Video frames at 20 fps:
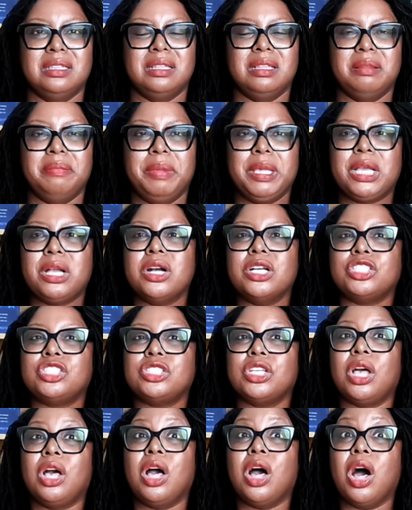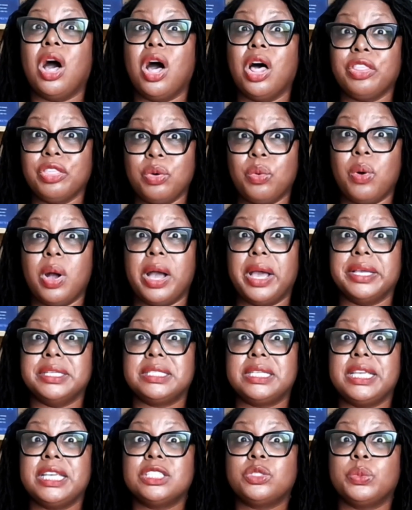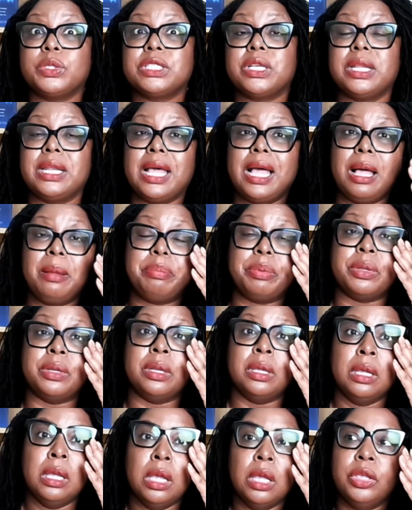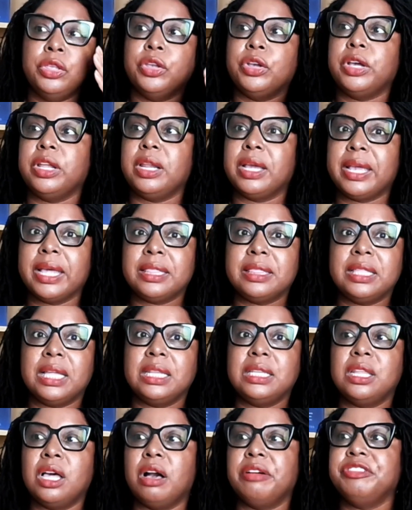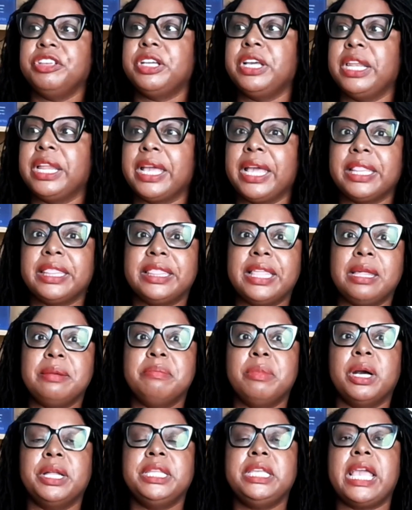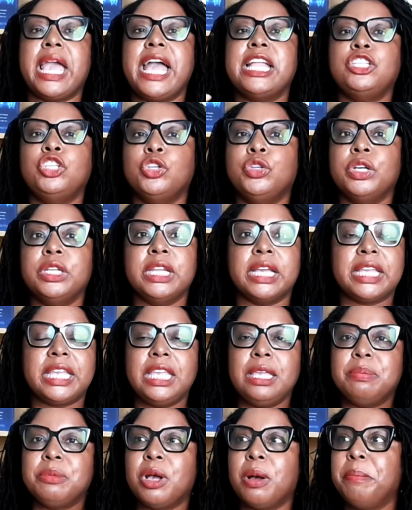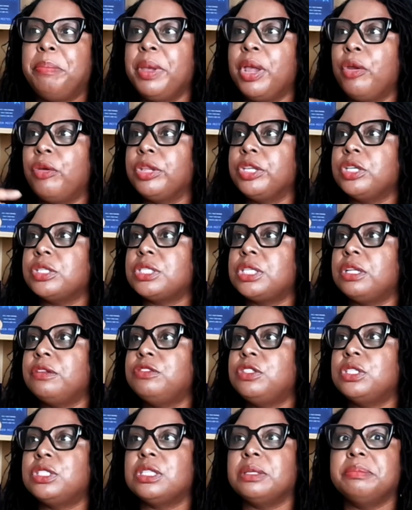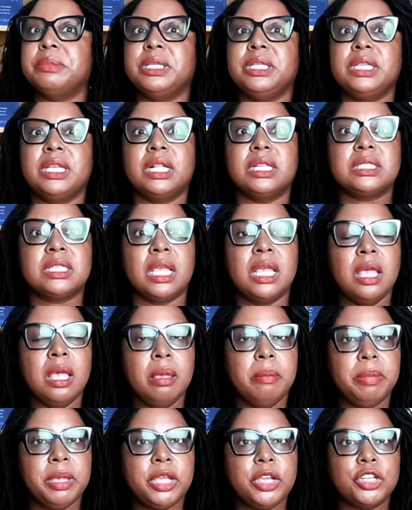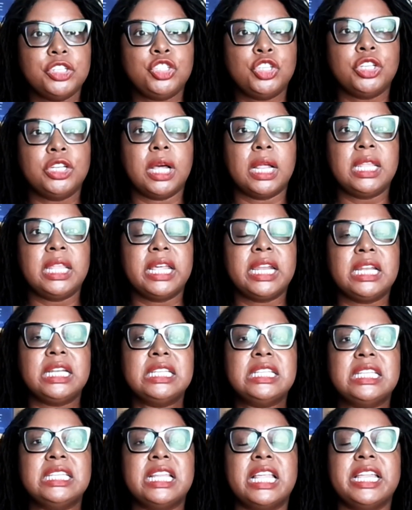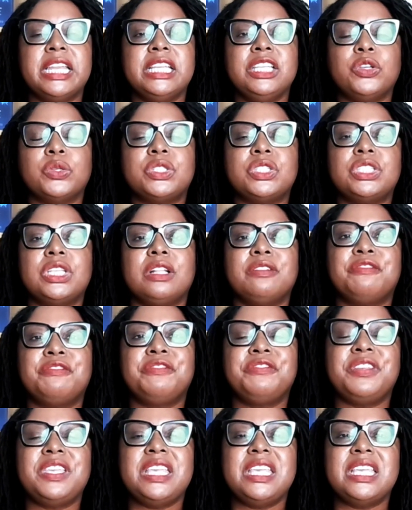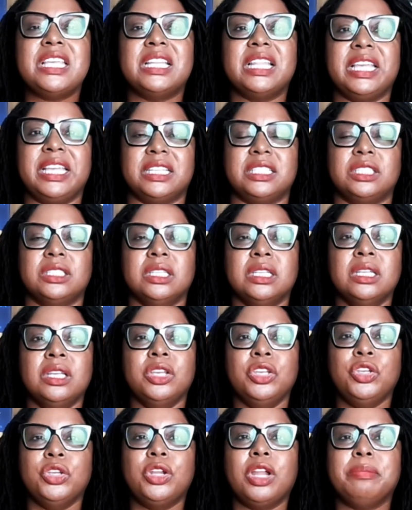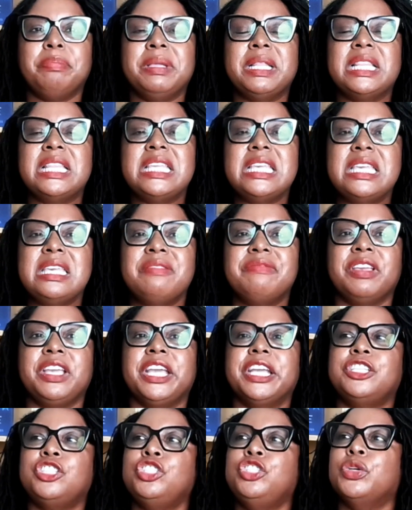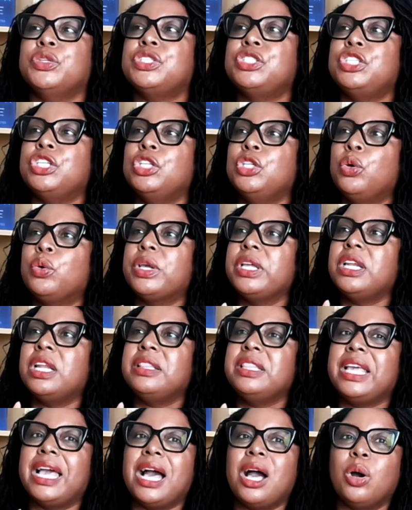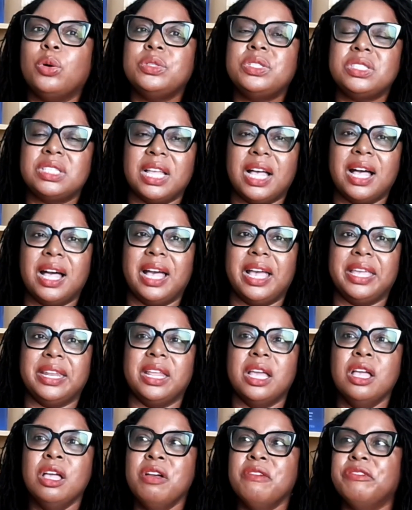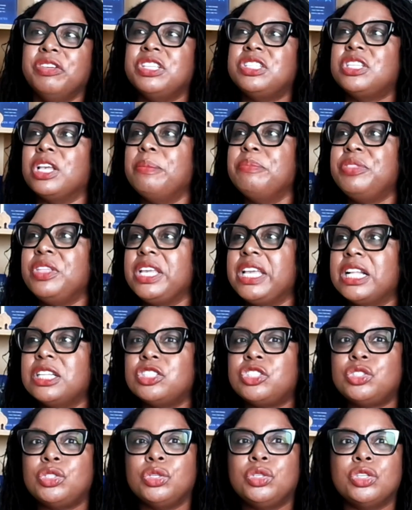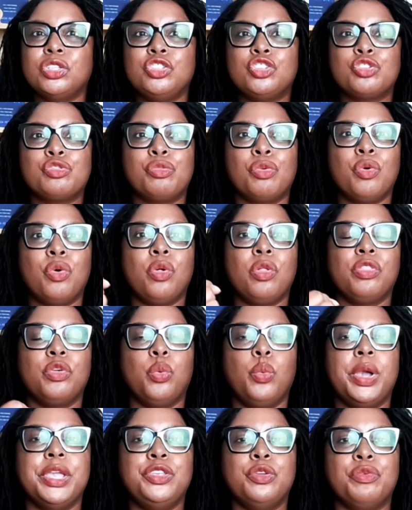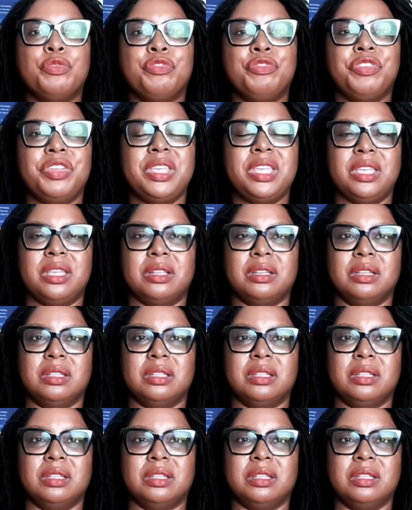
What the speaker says: Because otherwise, here's what's going to happen. You're going to get that love, you're going to get that money, and you're going to keep comparing yourself to somebody else because you're not letting yourself feel it. You're not believing it. You're still looking on the outside for something else to control the way you feel.